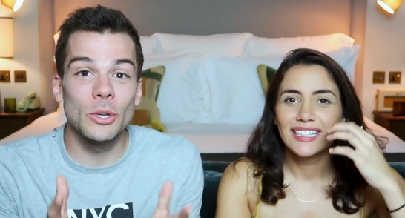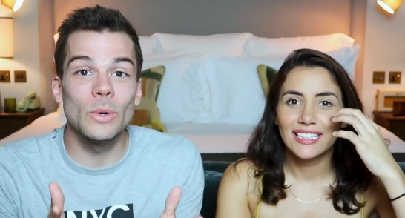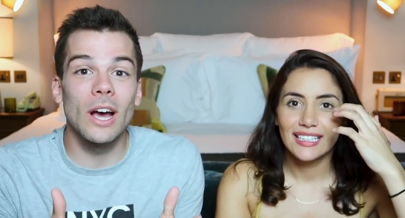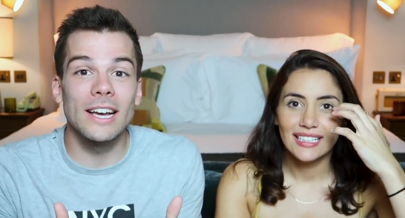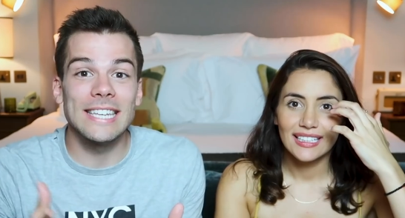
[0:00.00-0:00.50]

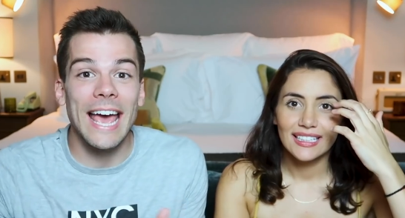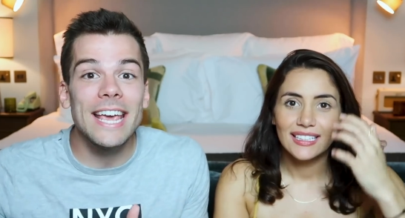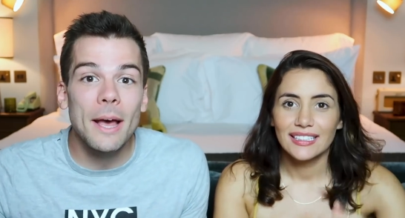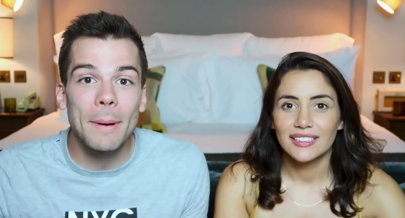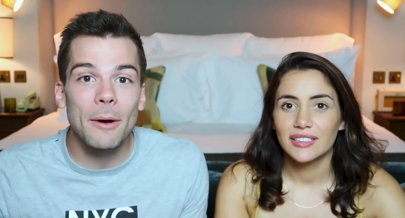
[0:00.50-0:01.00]
Speaker 1: you guys
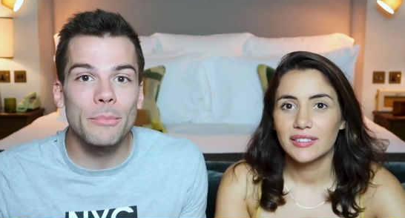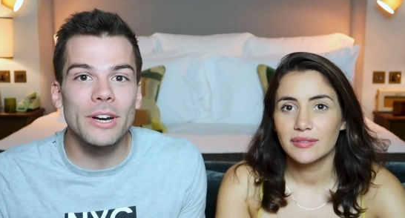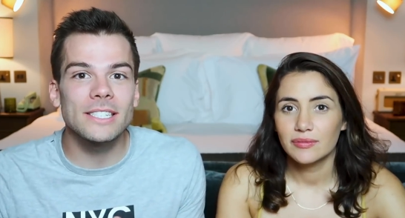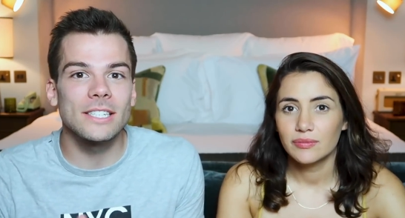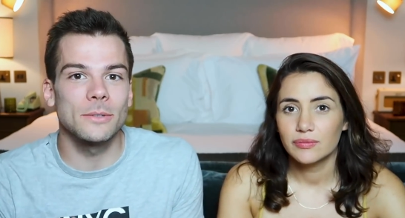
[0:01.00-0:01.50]
hate about
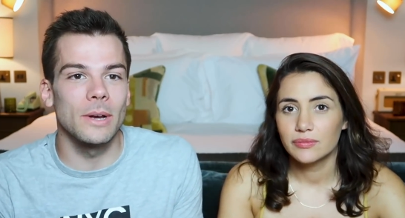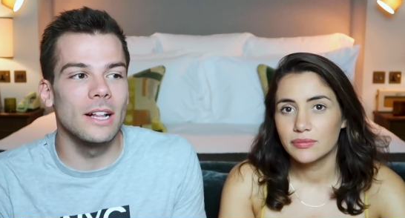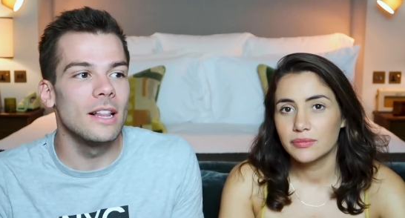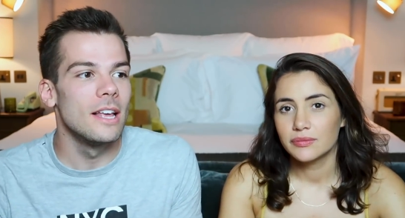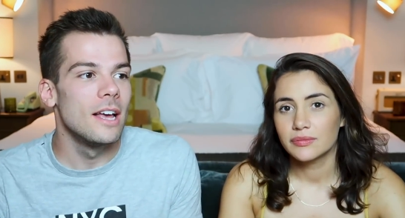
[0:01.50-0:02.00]
Brits as
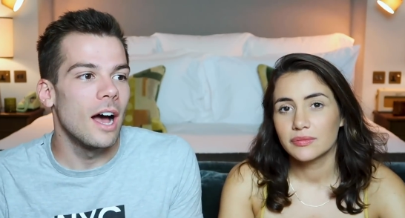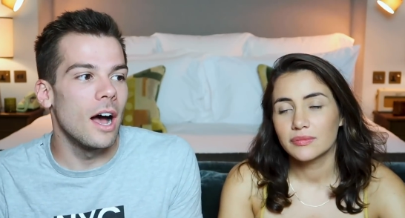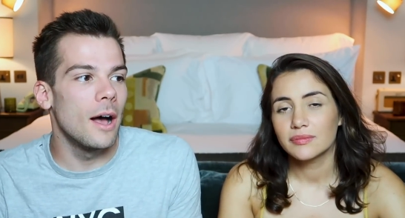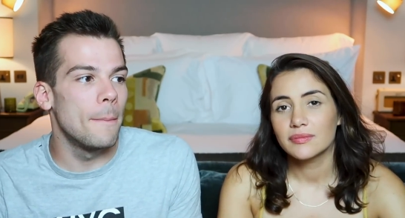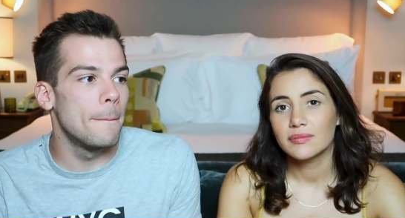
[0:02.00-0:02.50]
well.
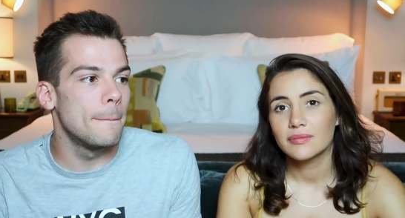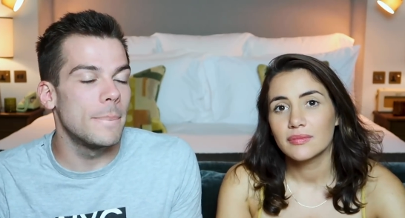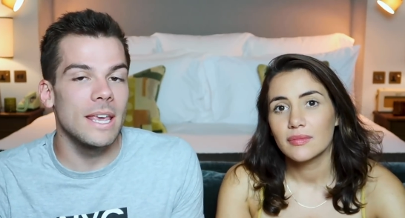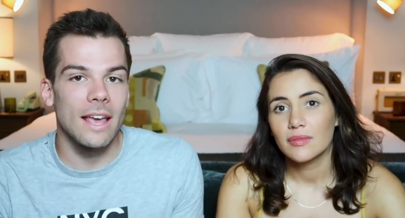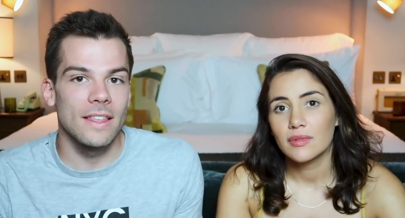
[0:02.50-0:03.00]
Um,
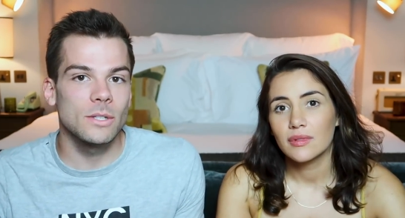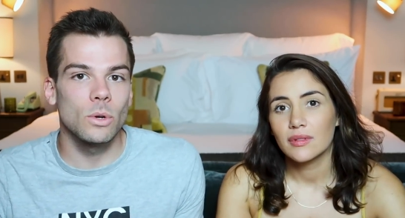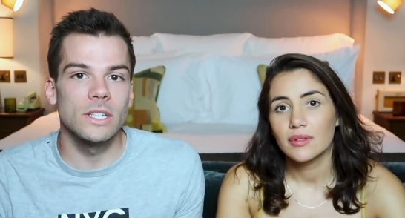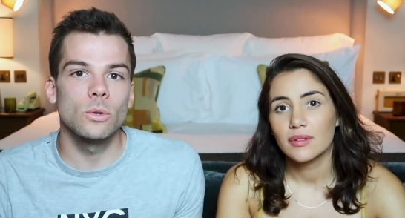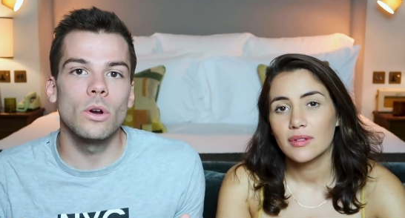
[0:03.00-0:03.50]
but yeah, this
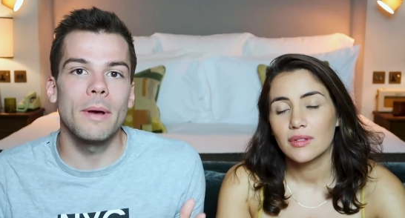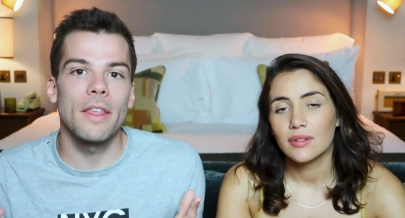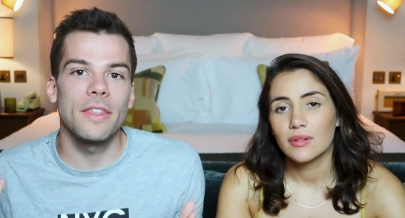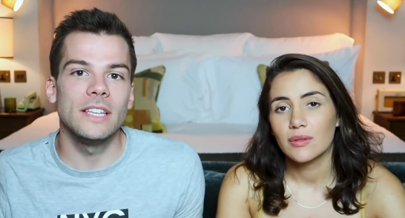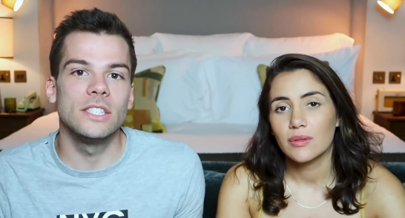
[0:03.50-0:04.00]
one is all
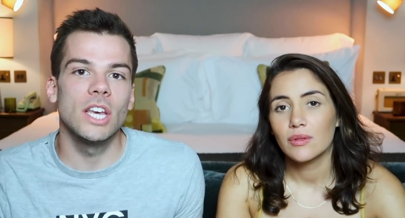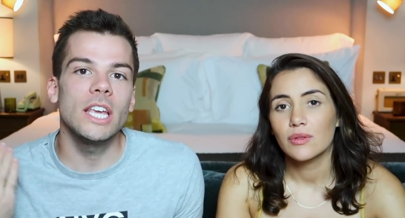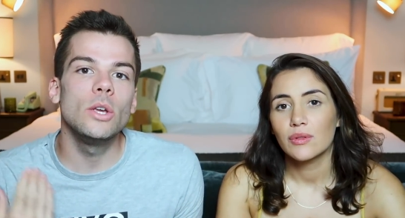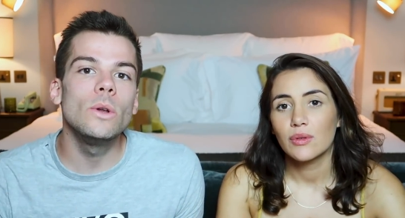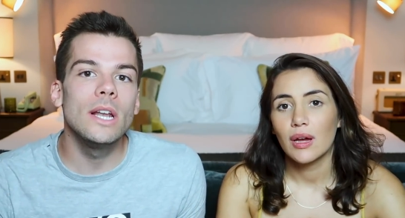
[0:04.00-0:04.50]
about the things
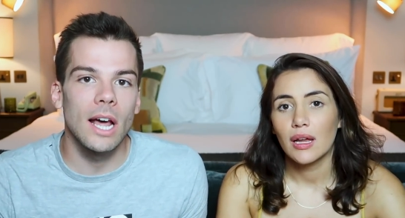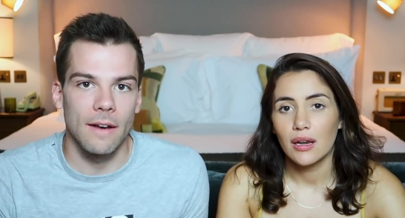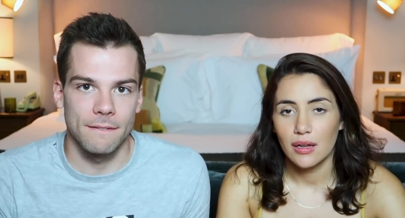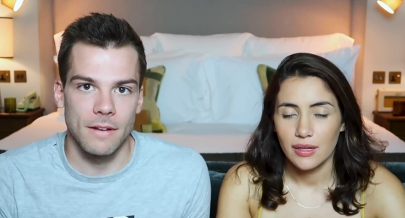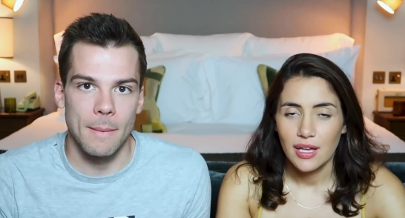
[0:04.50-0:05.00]
that you
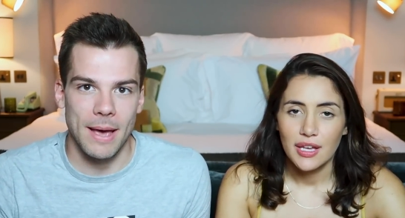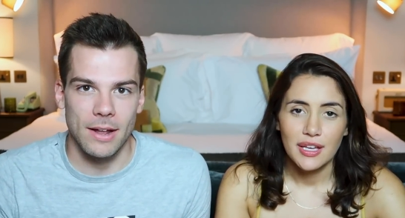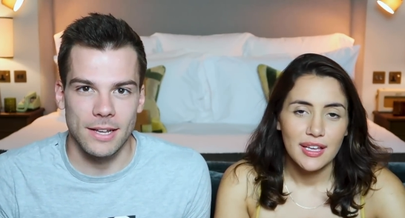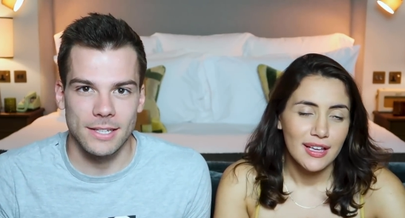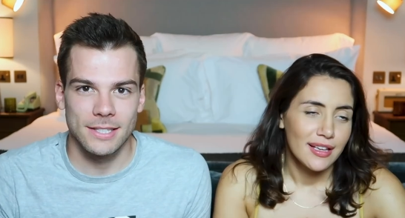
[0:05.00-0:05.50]
love
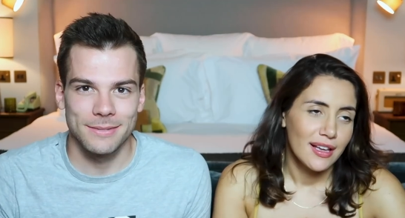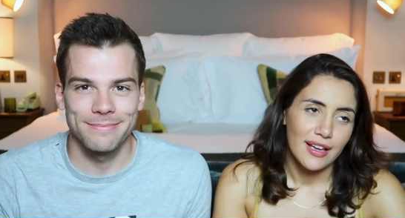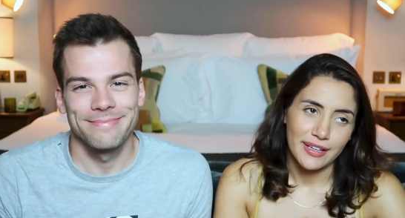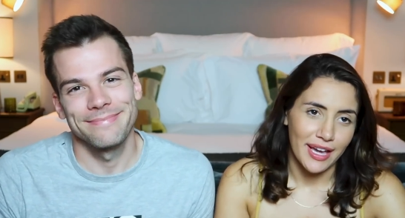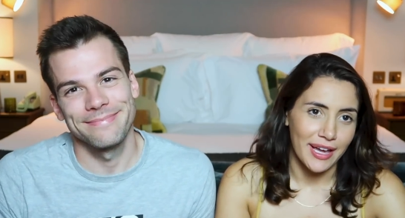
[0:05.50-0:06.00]
about us.
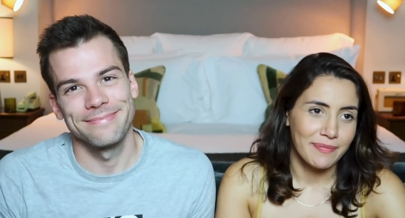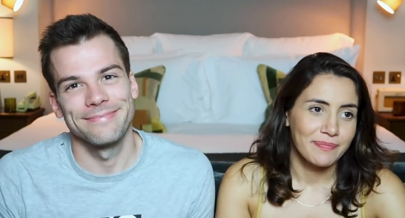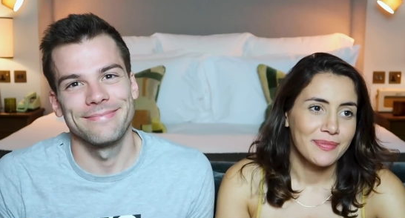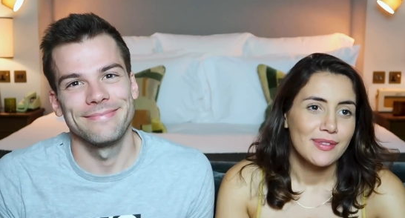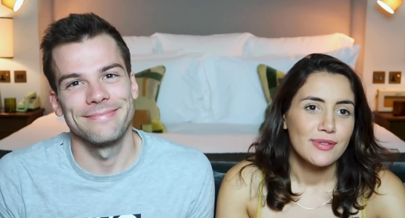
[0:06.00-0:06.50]

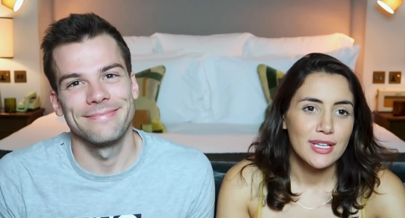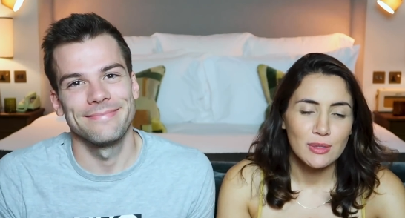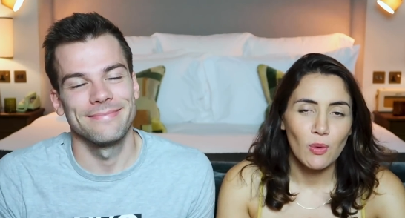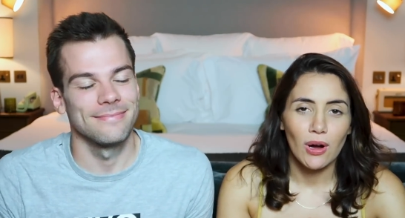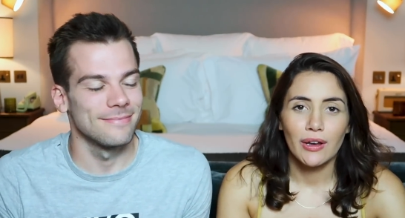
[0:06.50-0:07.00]
Speaker 2: Okay,
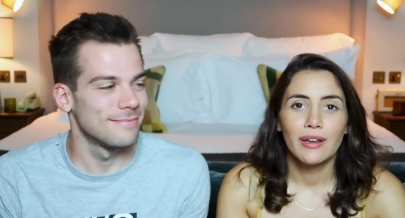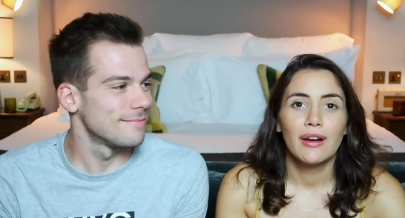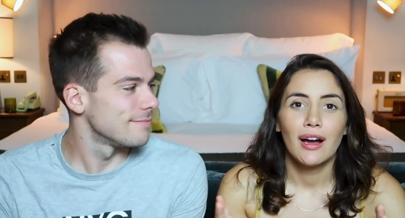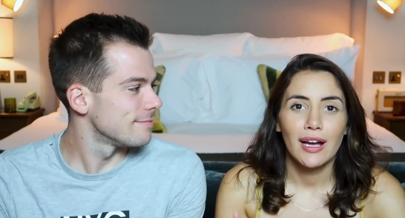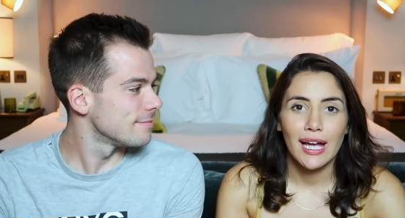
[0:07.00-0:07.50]
this one
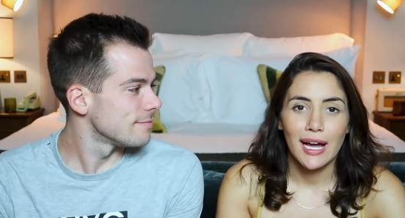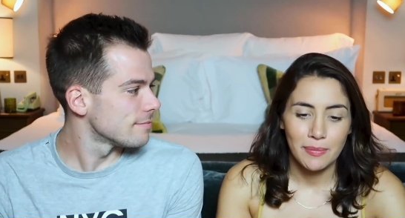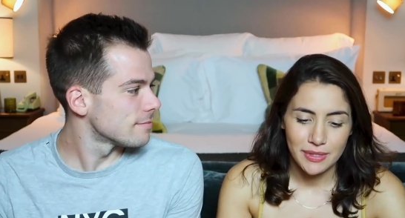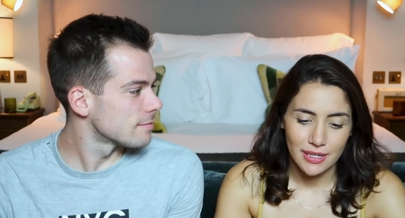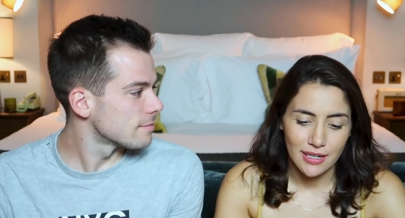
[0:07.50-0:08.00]
I
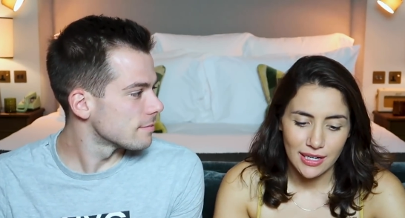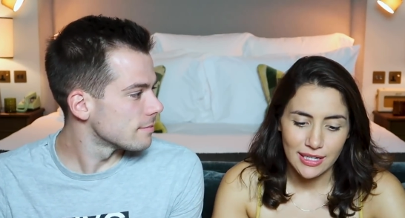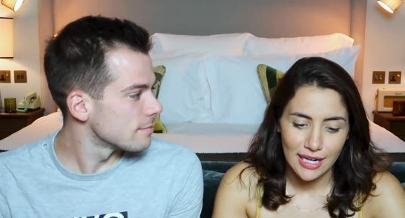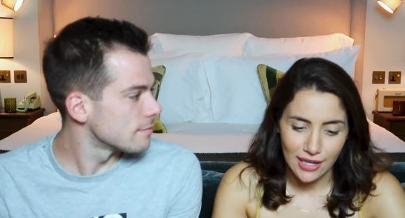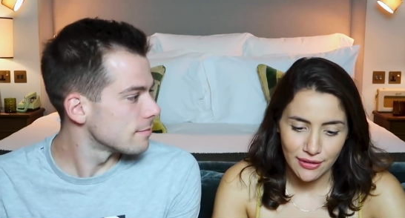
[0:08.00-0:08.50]

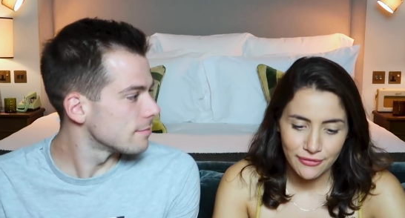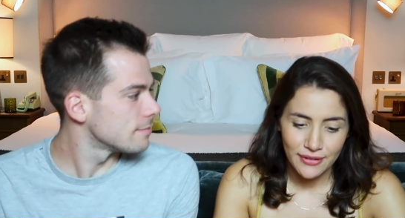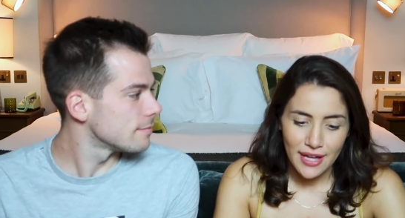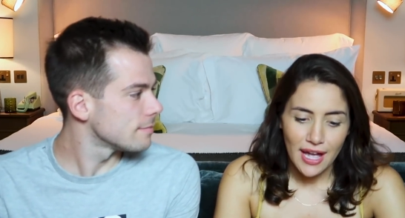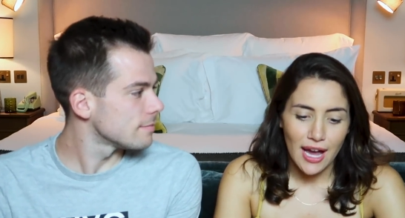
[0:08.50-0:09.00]
absolutely love.
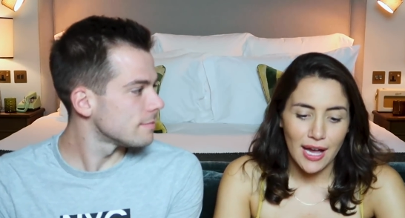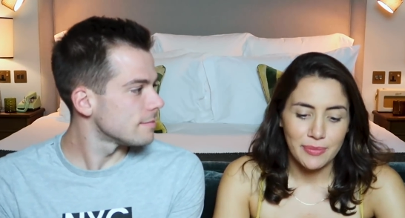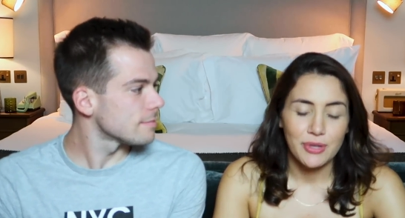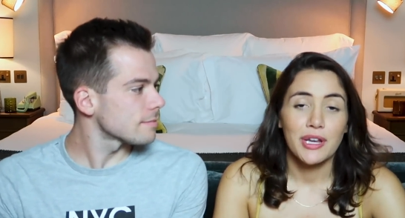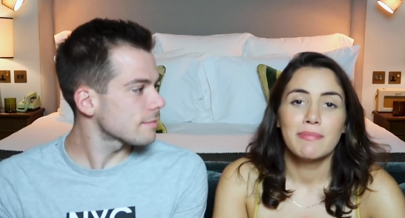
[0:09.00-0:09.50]

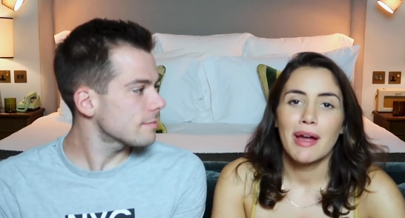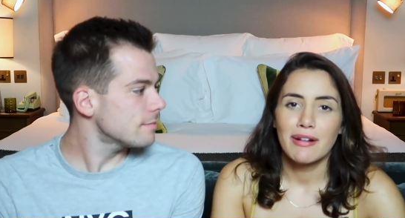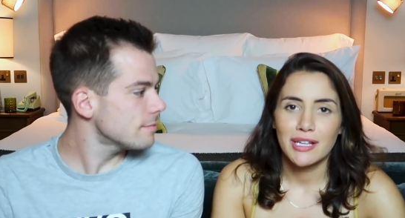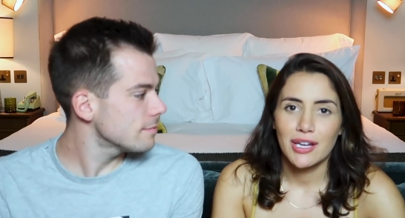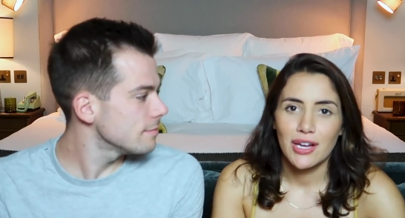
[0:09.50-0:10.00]
Um, so an
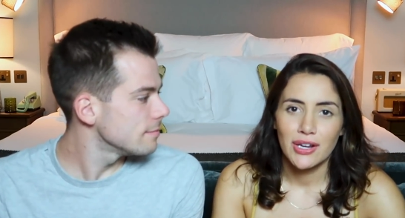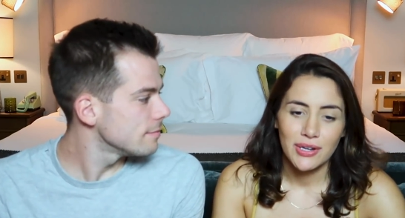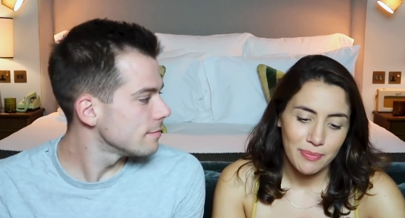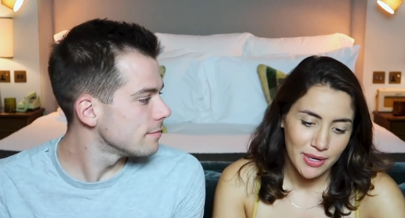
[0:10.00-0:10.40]
American